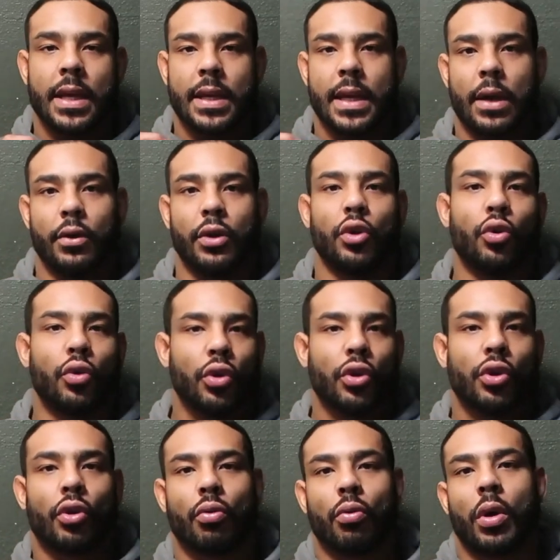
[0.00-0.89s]
Now, in
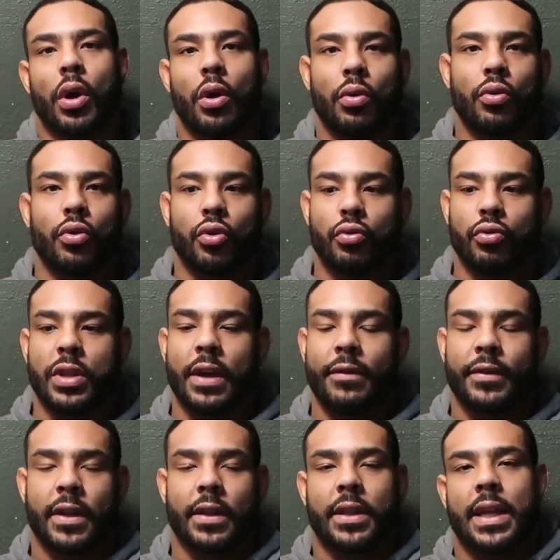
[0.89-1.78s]
order to grow, you
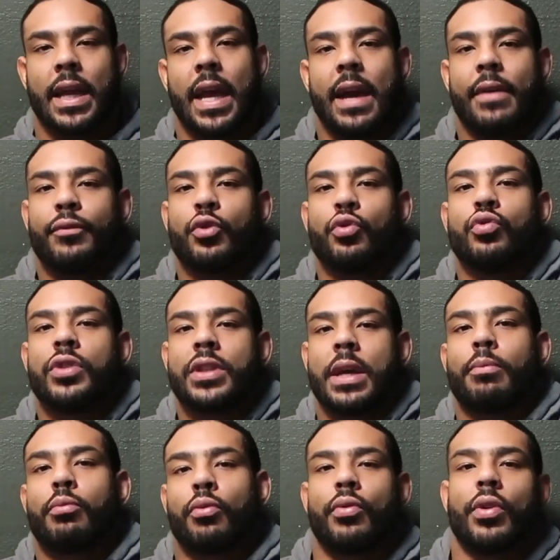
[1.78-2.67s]
definitely have to
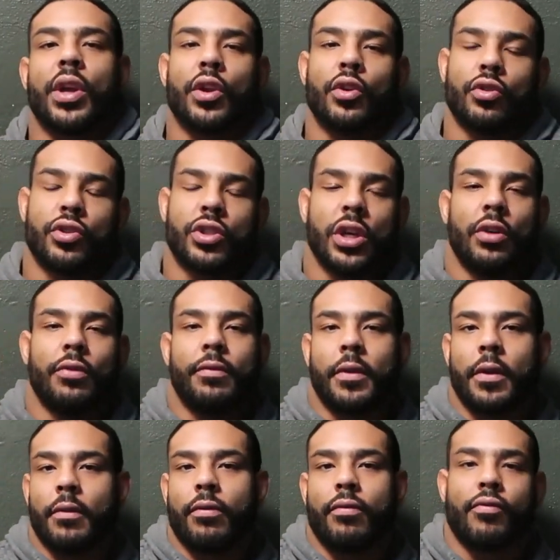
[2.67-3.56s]
separate
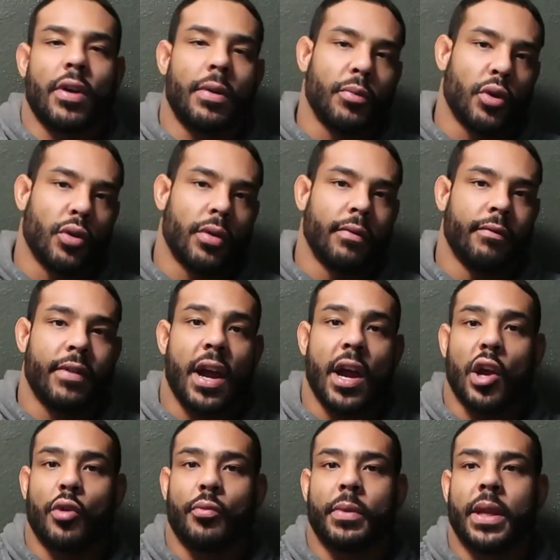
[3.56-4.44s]
yourself from your
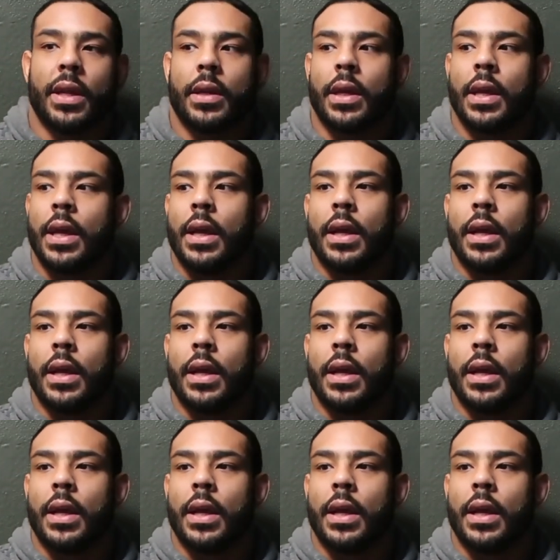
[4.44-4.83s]
environment.